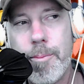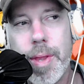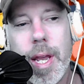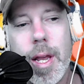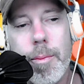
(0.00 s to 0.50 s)
them
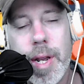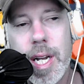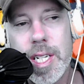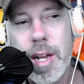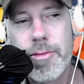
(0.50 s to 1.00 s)

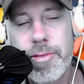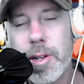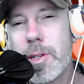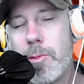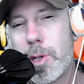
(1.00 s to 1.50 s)
because I
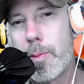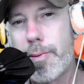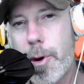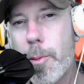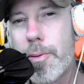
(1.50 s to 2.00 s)
felt it was
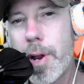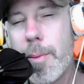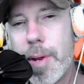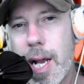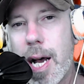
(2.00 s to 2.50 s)

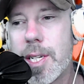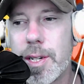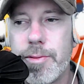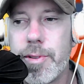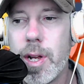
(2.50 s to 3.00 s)
appropriate
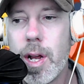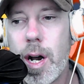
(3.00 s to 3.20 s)
because of